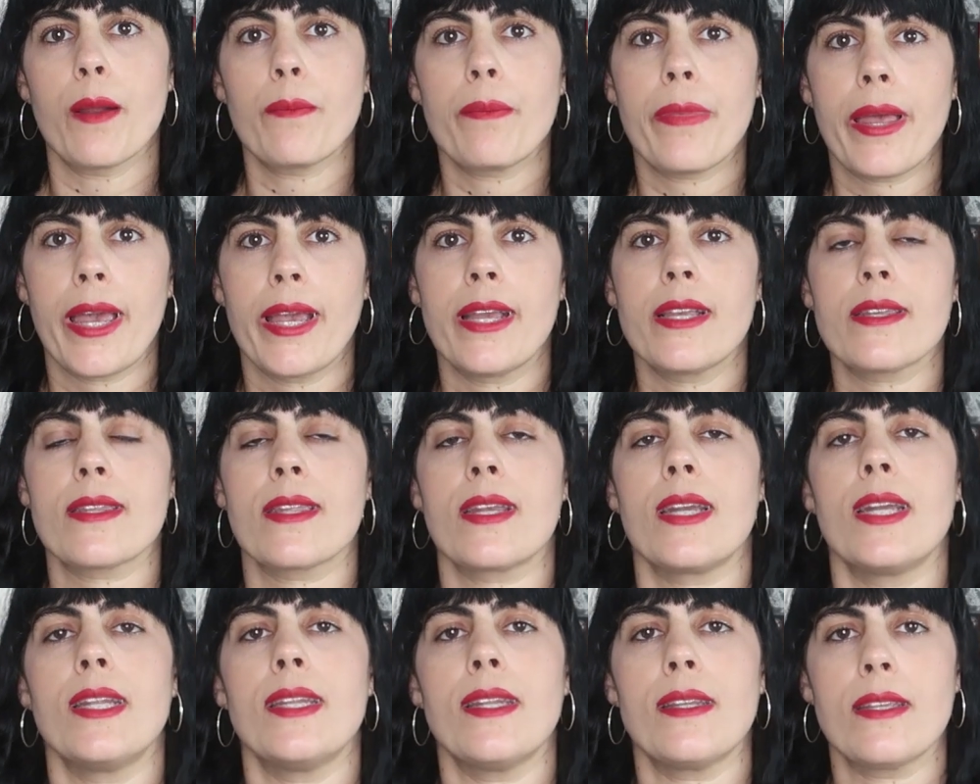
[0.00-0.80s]
are
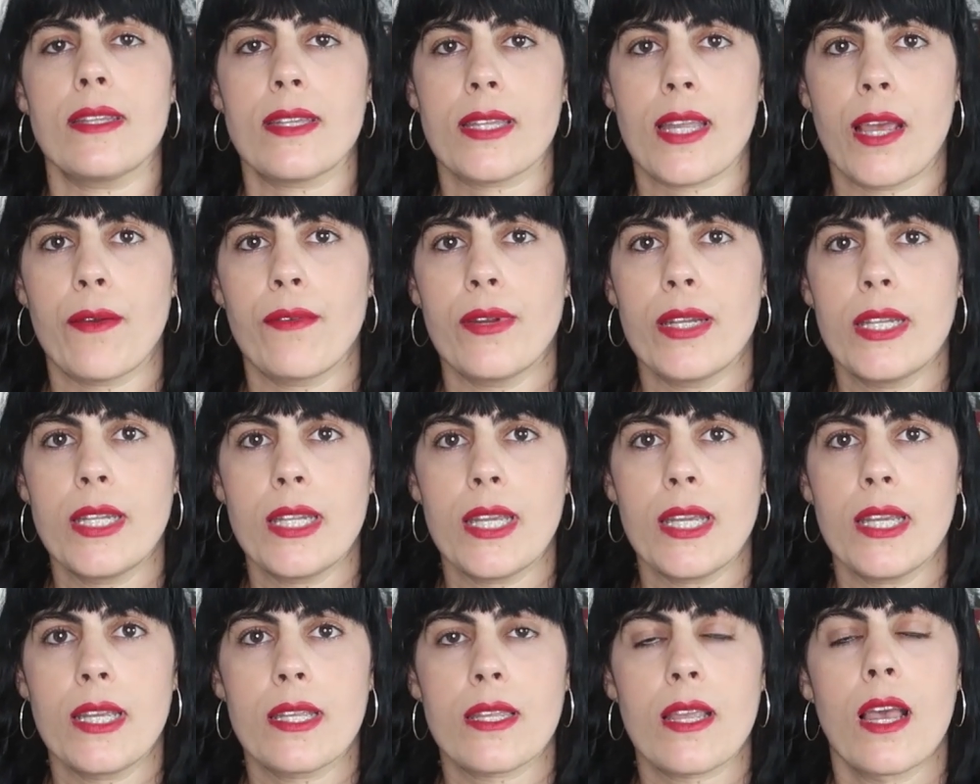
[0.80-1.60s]
based in the
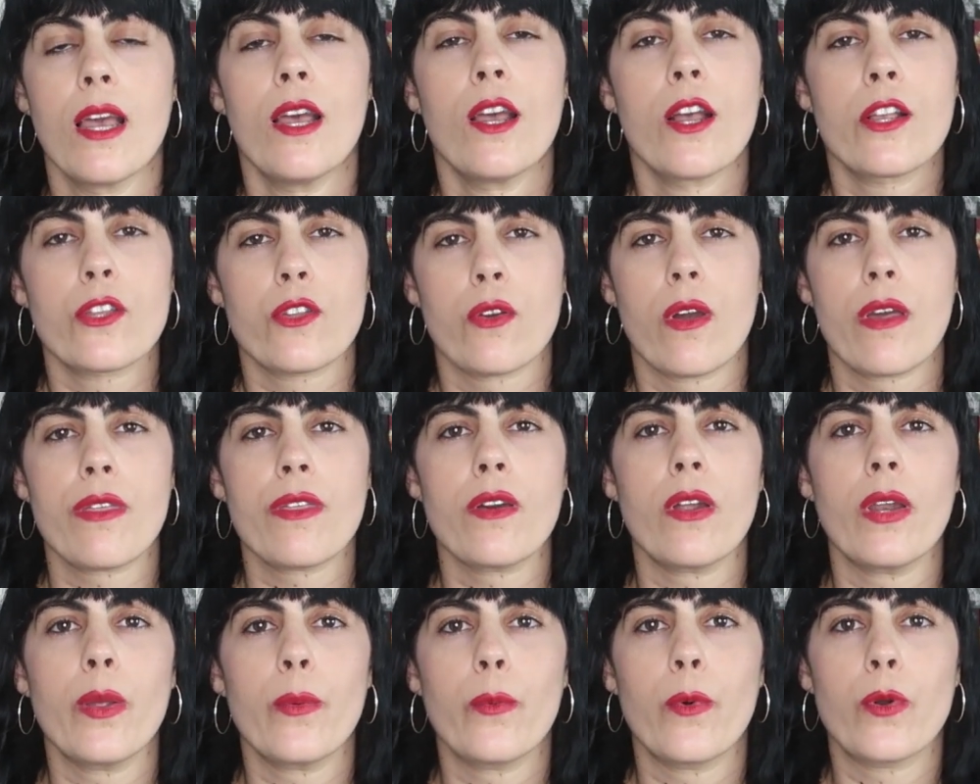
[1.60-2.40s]
70s. So I
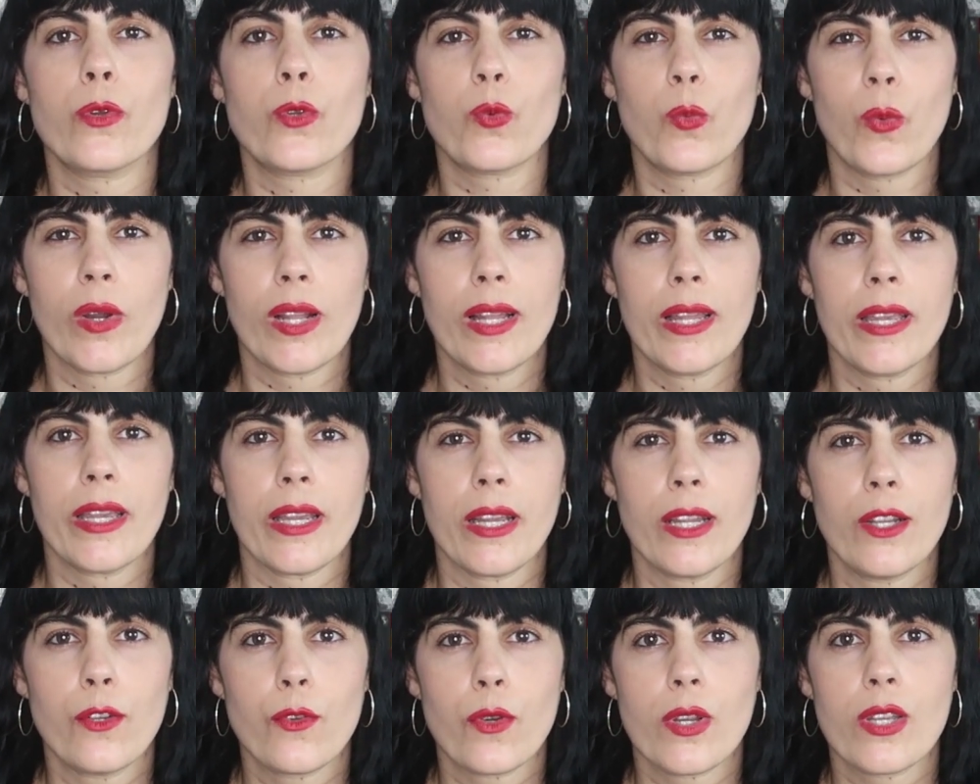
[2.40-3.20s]
thought it was really
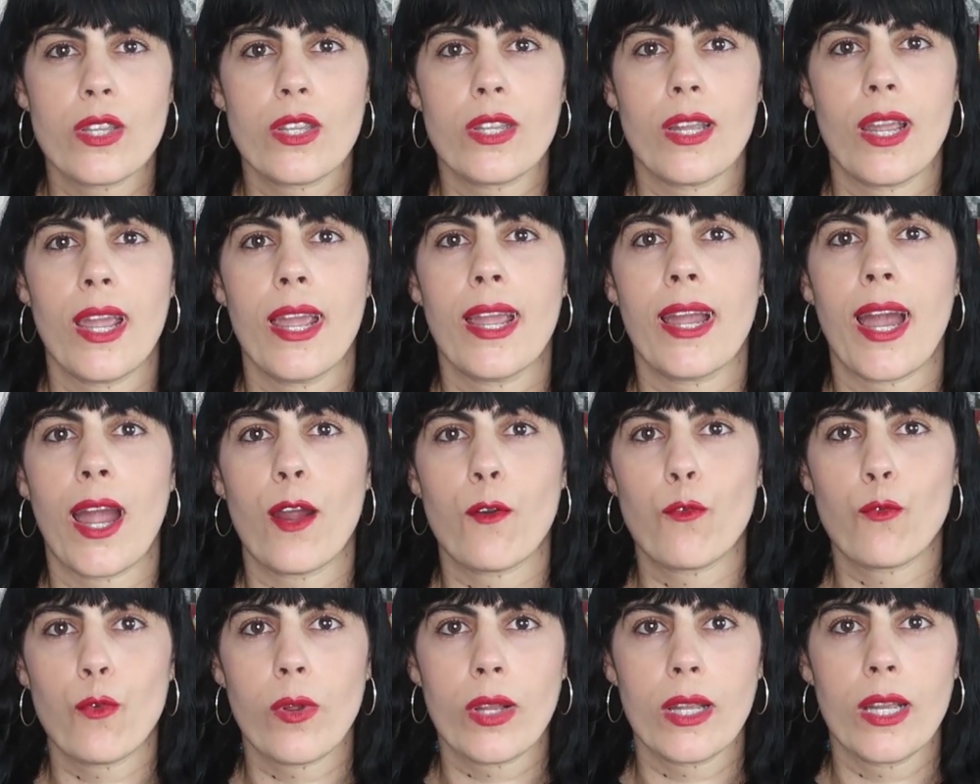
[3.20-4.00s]
interesting.
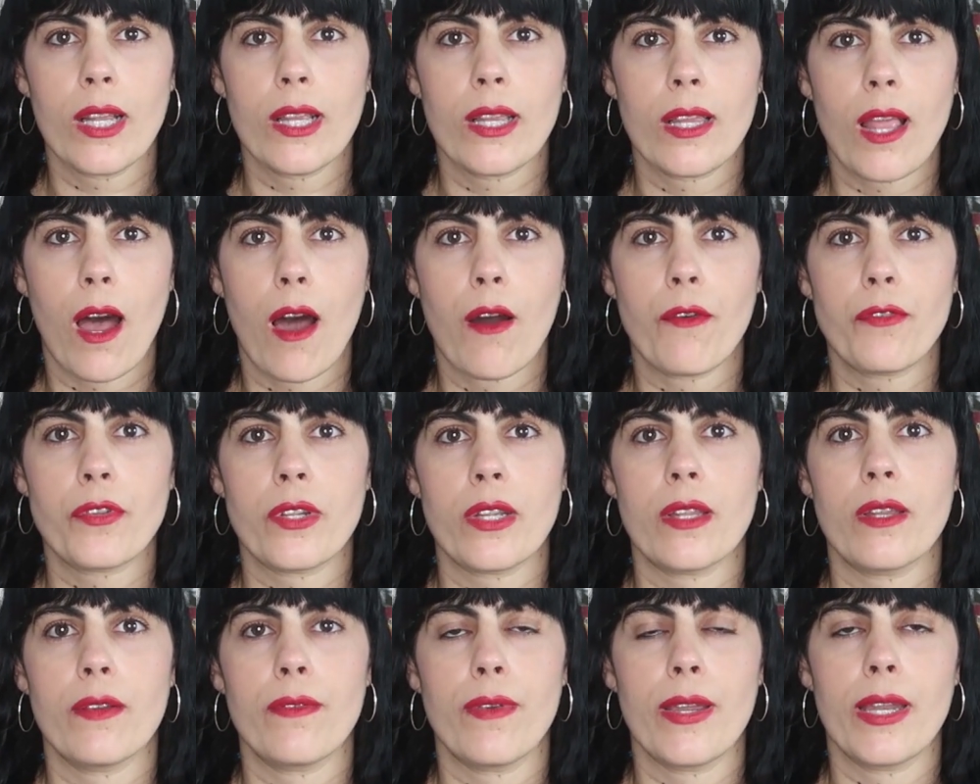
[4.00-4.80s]
I really love
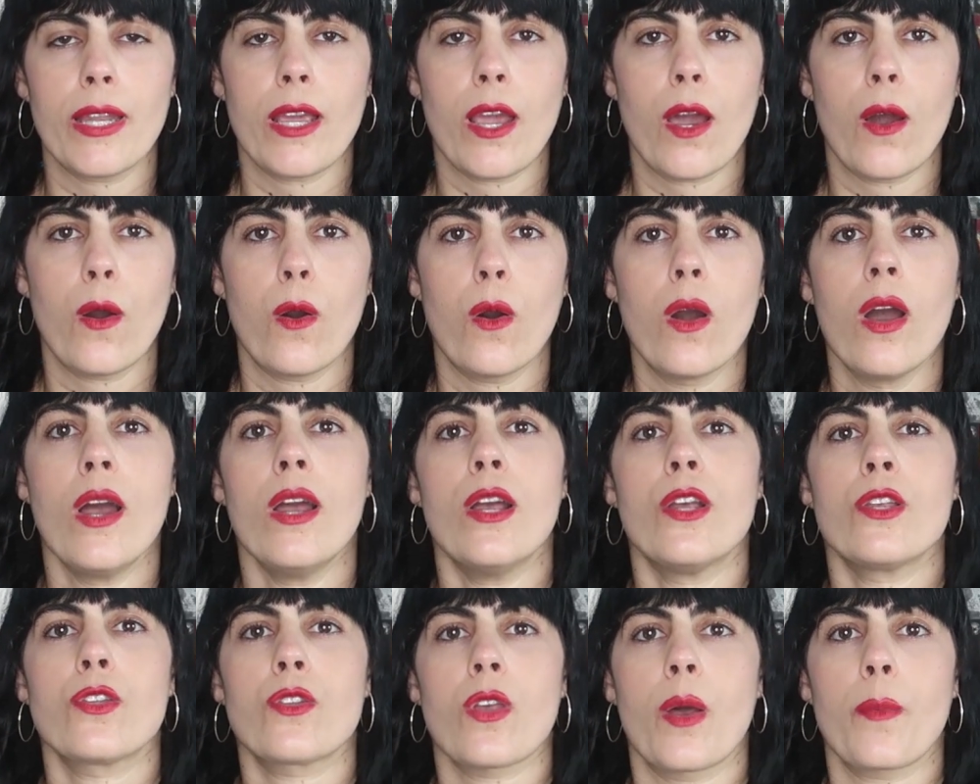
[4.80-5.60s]
loved the video
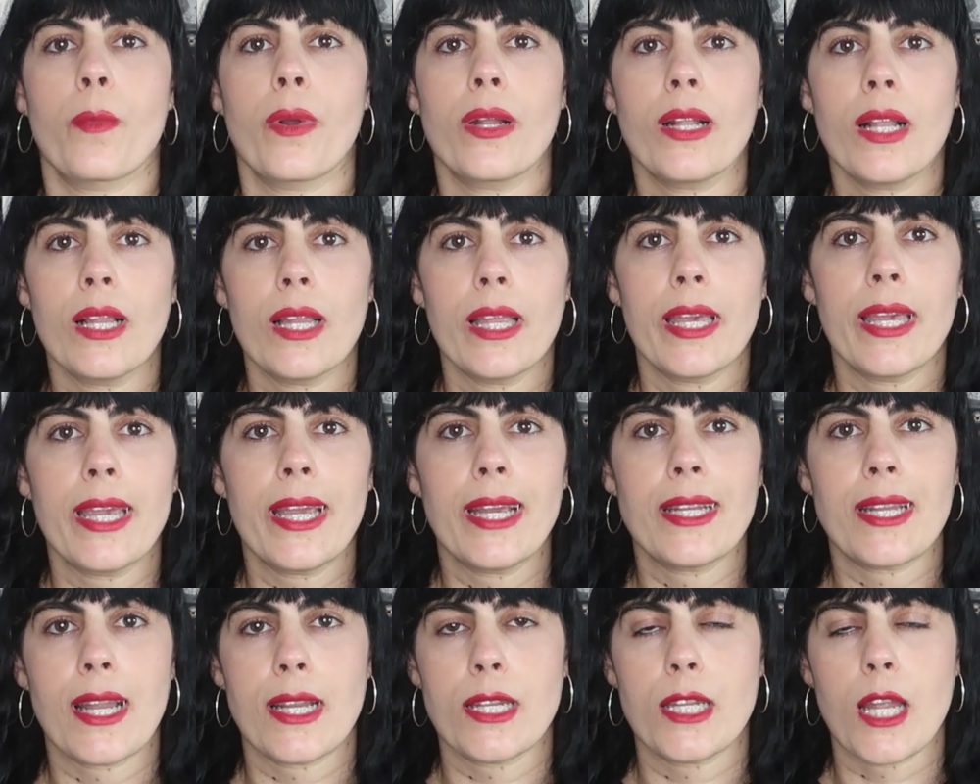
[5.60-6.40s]
so i'm gonna
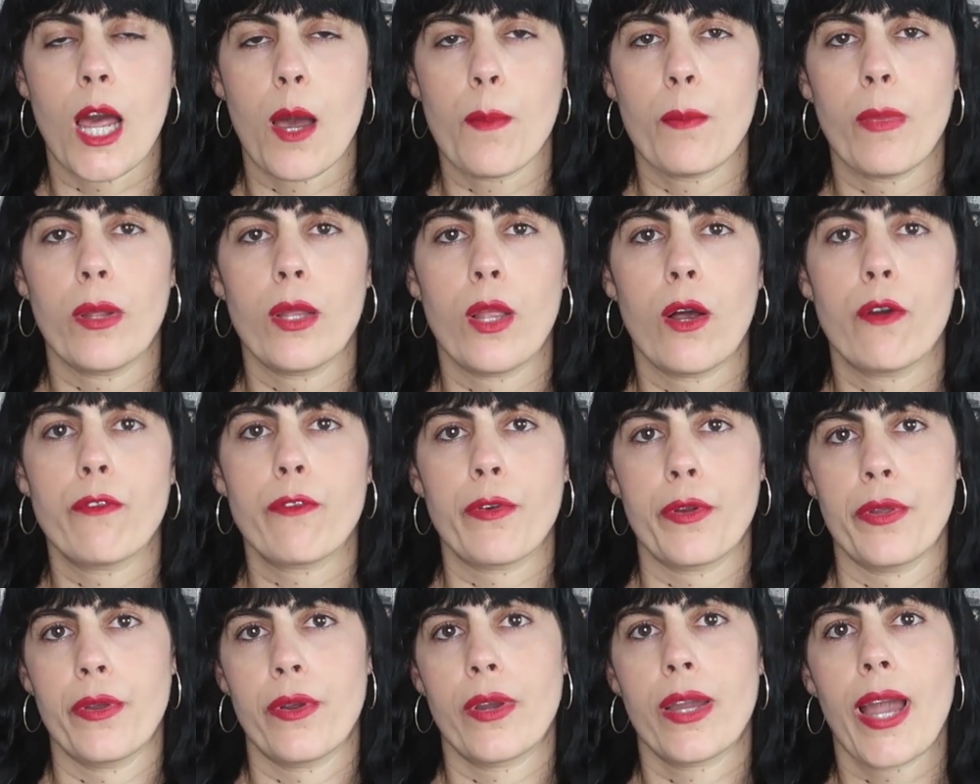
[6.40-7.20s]
link it down below
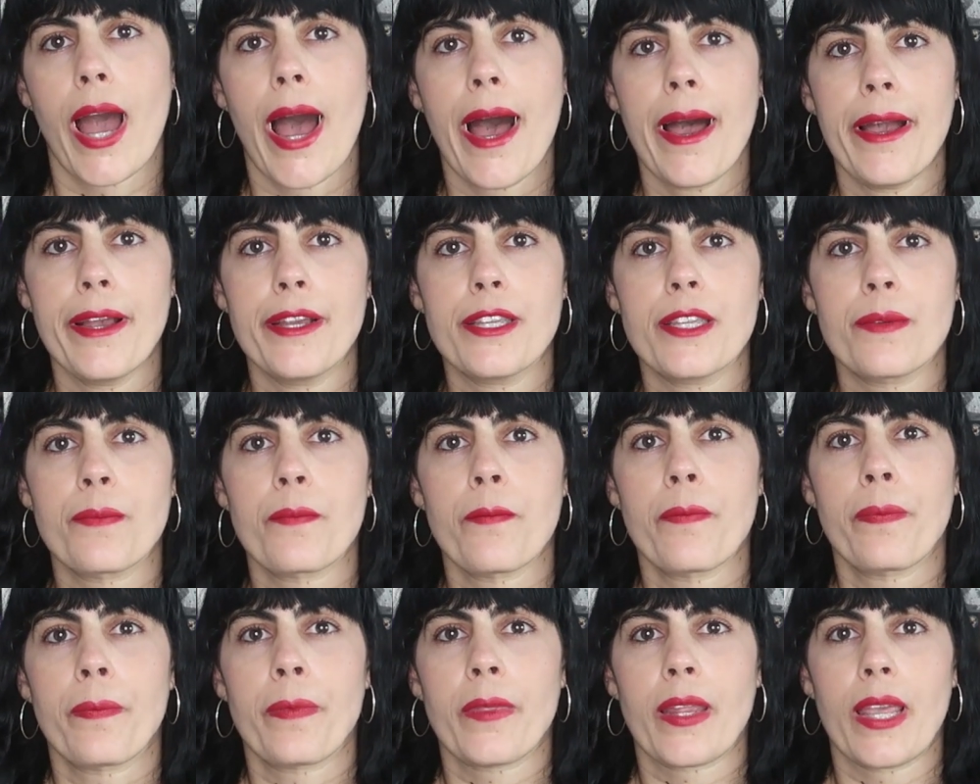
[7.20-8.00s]
for you guys
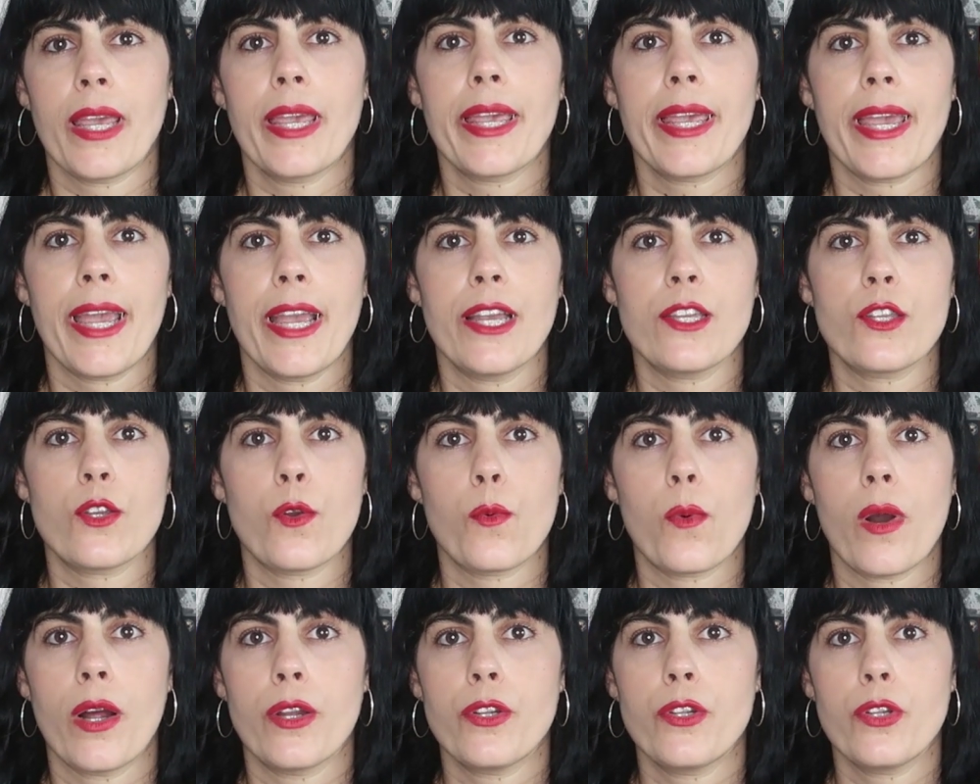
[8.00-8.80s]
in case
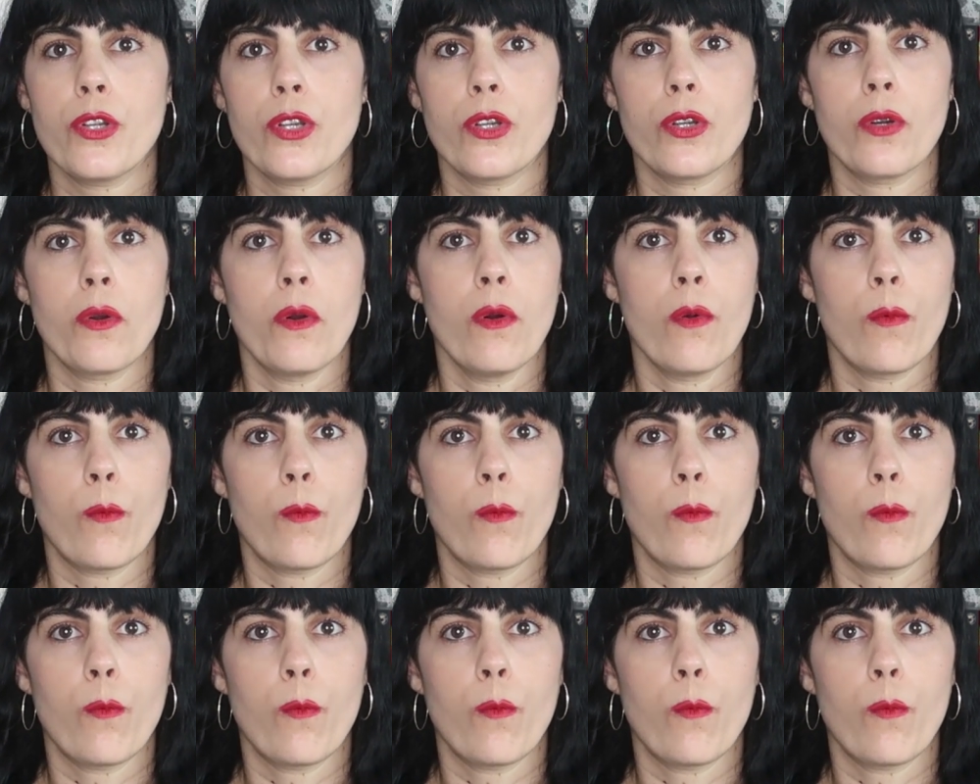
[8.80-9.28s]
you want to